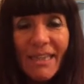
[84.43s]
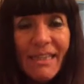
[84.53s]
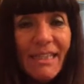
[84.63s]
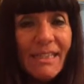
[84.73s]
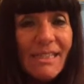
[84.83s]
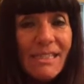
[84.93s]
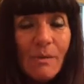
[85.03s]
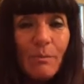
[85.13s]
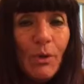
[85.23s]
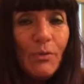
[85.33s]
I think this is
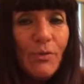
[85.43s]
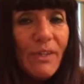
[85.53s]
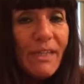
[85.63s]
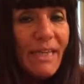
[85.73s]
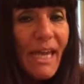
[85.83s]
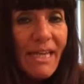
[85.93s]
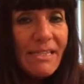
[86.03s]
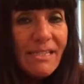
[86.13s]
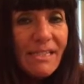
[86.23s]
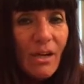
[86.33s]
a perfect
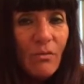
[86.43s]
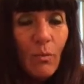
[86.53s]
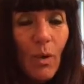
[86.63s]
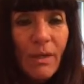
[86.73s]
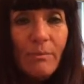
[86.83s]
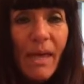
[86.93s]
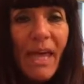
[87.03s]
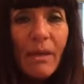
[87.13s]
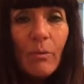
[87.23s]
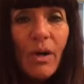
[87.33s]
case of one
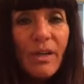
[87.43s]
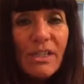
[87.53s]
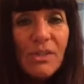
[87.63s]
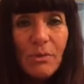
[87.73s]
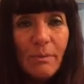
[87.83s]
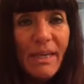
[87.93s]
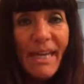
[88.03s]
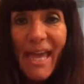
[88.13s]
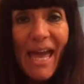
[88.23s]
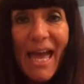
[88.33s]
man wearing too
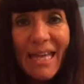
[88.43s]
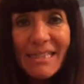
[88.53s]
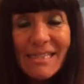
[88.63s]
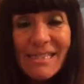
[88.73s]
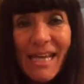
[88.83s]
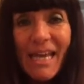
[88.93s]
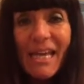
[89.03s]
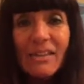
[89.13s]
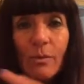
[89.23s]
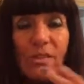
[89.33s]
many hats.
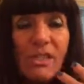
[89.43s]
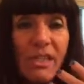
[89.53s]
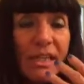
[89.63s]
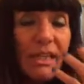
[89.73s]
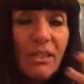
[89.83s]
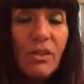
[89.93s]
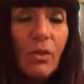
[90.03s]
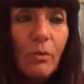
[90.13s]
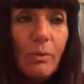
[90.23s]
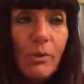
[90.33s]
There was he had
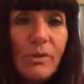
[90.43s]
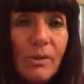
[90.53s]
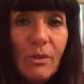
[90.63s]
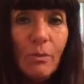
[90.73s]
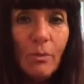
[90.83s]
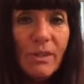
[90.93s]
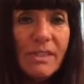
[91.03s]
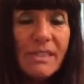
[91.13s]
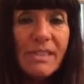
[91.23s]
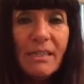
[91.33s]
no one
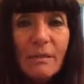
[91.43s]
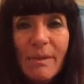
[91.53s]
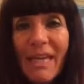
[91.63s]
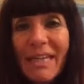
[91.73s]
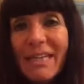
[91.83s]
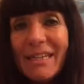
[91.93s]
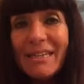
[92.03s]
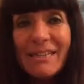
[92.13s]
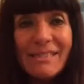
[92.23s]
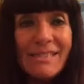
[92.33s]
to tell him,
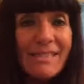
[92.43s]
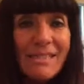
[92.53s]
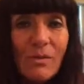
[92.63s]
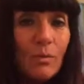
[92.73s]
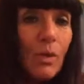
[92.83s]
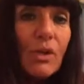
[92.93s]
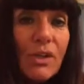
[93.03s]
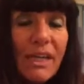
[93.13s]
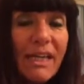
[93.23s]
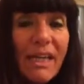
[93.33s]
hey, this isn't
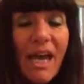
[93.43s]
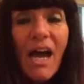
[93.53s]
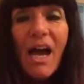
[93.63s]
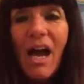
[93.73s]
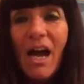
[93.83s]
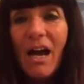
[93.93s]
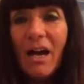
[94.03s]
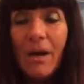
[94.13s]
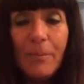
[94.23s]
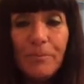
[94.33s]
working.
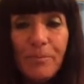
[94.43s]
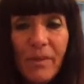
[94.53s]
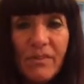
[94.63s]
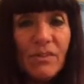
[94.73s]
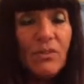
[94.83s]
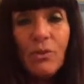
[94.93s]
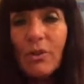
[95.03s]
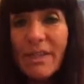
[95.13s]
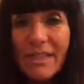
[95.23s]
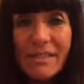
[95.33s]
The
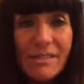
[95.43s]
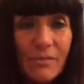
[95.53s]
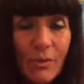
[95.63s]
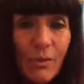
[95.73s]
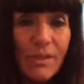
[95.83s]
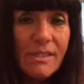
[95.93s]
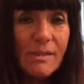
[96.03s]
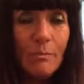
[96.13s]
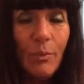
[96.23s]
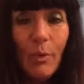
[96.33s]
story is, of
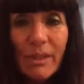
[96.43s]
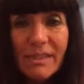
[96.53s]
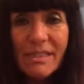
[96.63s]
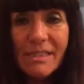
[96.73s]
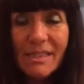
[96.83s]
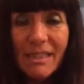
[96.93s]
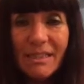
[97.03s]
course, important.